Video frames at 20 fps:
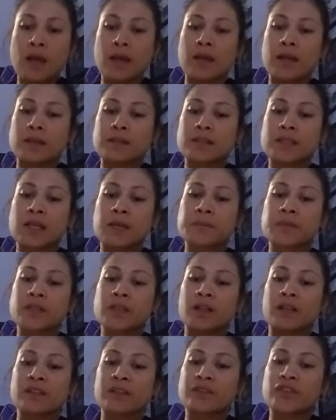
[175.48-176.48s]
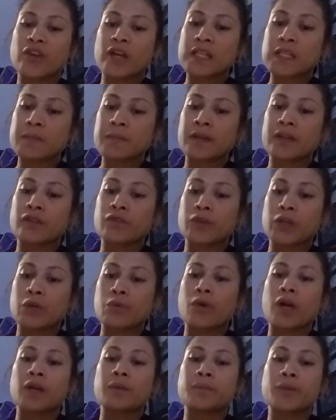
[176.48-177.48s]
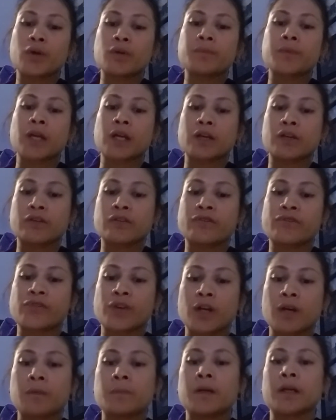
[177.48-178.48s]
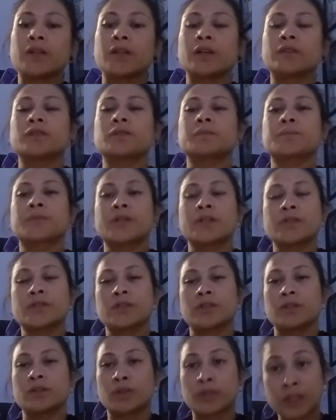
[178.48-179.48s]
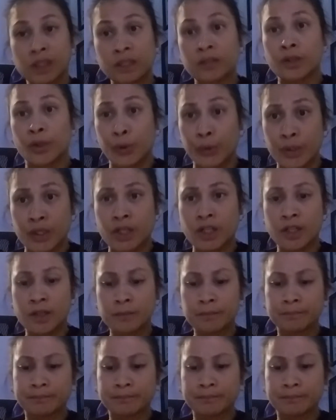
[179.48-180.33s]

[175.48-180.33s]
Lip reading: Stem cell transplants require bone marrow from another person or a donor.